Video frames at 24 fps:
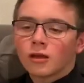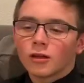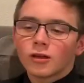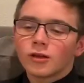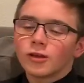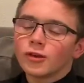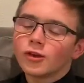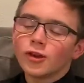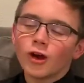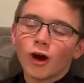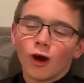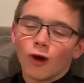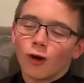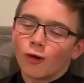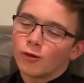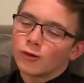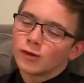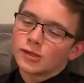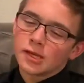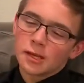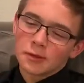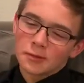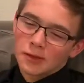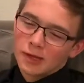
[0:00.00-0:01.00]
No,
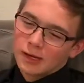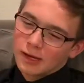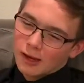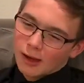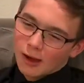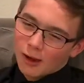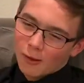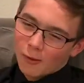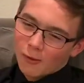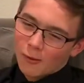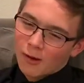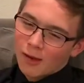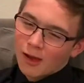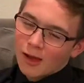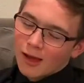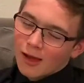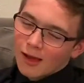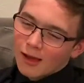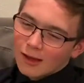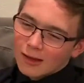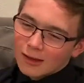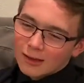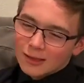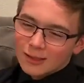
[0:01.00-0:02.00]
Timmy, no.
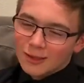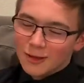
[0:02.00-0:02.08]
So